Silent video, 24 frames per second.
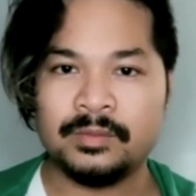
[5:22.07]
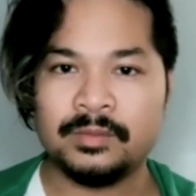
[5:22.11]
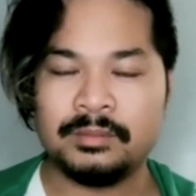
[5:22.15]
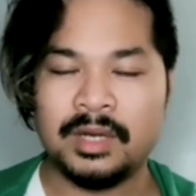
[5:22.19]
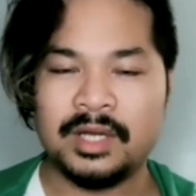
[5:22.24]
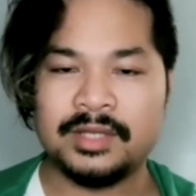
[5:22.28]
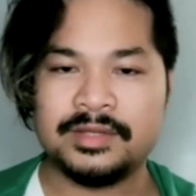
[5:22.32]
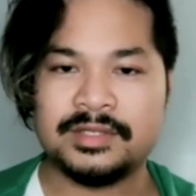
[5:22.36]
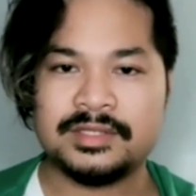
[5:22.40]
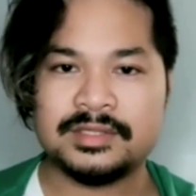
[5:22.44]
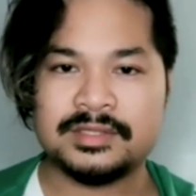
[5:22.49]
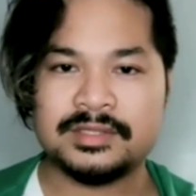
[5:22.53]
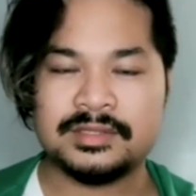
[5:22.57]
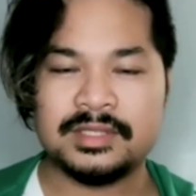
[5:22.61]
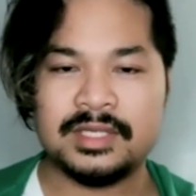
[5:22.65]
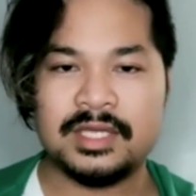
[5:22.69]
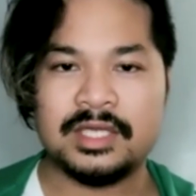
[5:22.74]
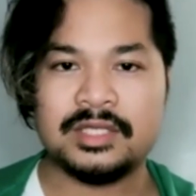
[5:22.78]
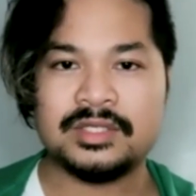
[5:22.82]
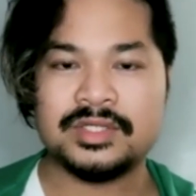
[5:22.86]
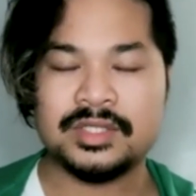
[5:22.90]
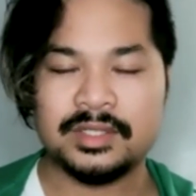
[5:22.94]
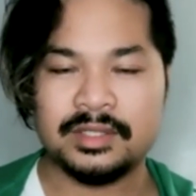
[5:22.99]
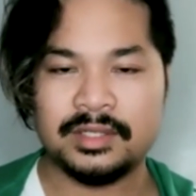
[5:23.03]
months
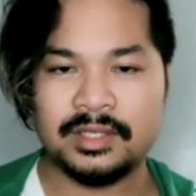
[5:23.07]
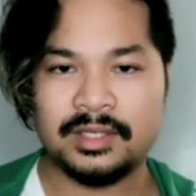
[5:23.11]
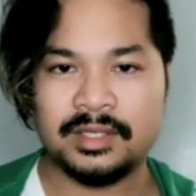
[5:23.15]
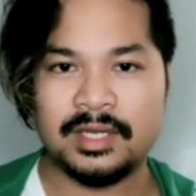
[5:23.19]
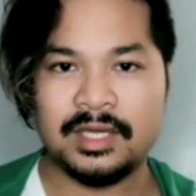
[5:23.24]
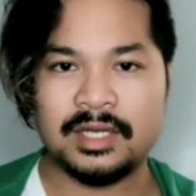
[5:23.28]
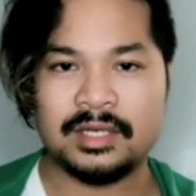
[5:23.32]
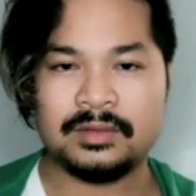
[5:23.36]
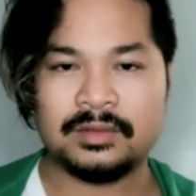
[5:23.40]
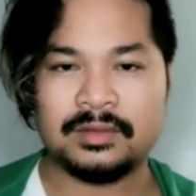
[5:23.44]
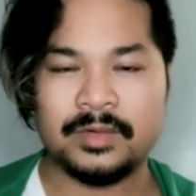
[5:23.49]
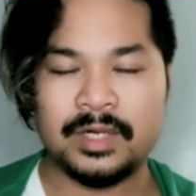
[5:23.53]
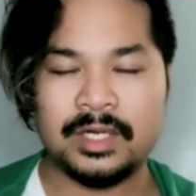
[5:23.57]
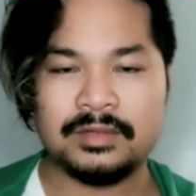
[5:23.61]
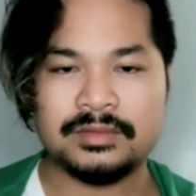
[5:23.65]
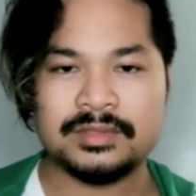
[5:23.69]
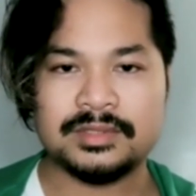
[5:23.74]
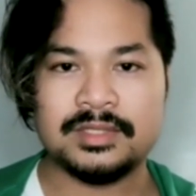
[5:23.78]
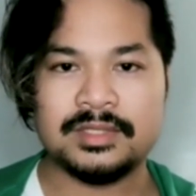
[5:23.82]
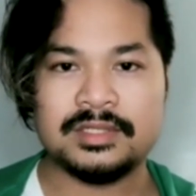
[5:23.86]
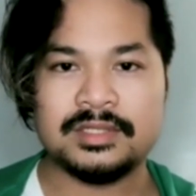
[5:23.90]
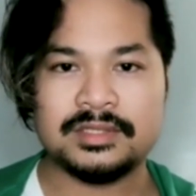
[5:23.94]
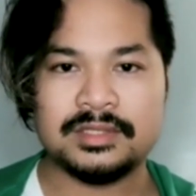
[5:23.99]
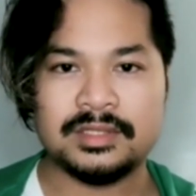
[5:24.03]
interning at a radio
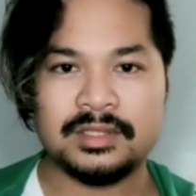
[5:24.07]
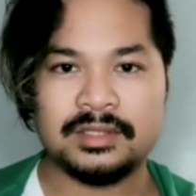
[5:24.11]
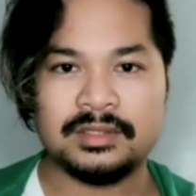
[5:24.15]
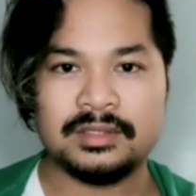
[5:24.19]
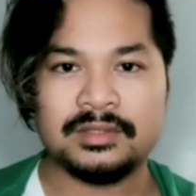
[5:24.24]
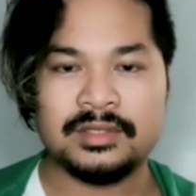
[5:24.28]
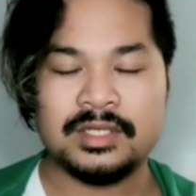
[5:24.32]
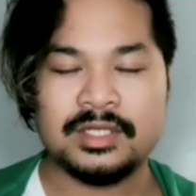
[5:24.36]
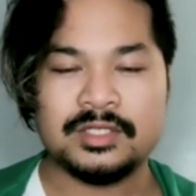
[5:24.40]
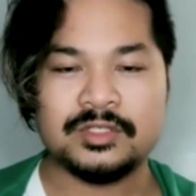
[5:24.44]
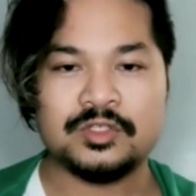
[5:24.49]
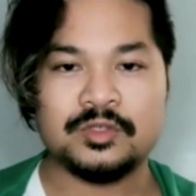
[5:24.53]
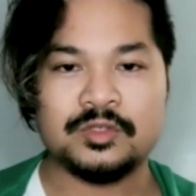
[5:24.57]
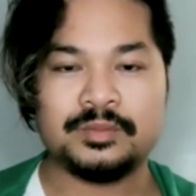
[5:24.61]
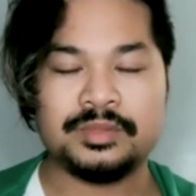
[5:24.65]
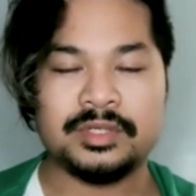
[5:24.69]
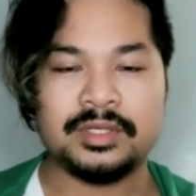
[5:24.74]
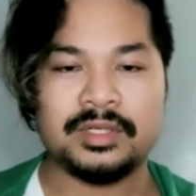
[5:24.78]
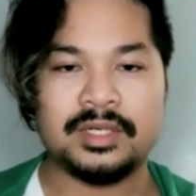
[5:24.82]
station to